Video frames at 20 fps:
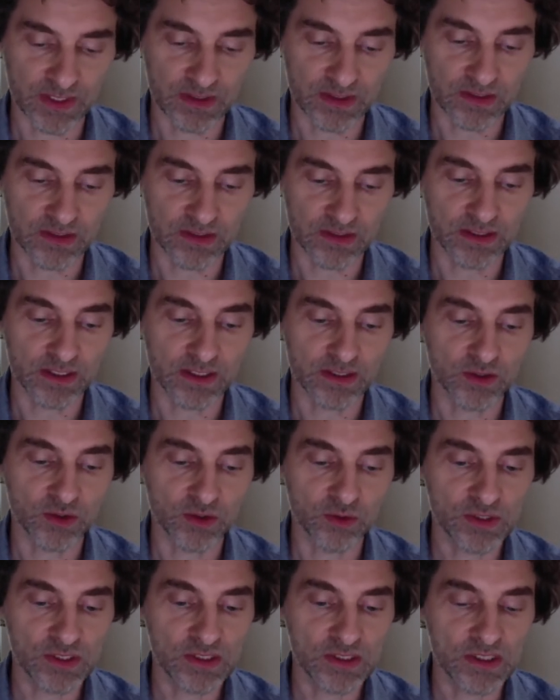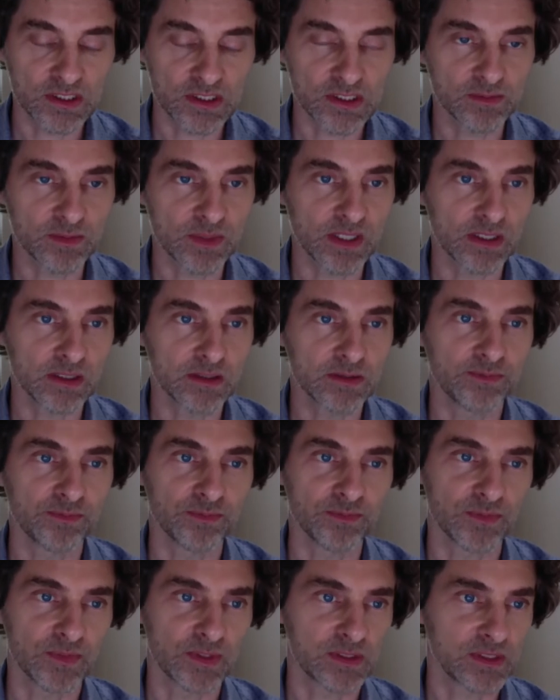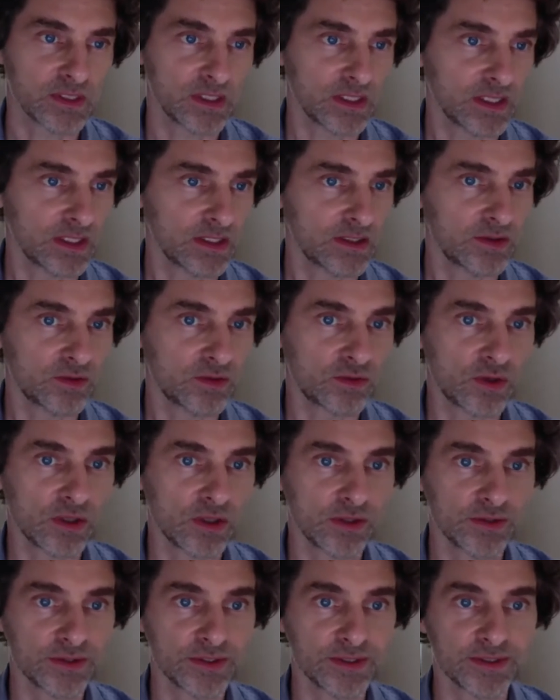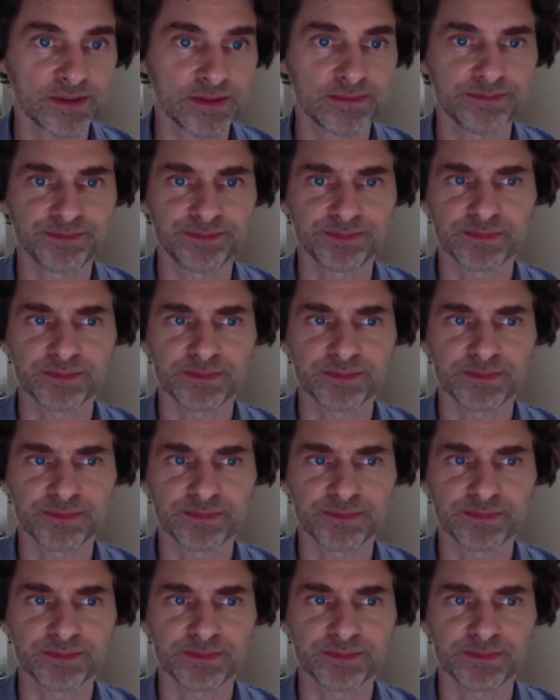the diagnosis is made, say at a neurologist,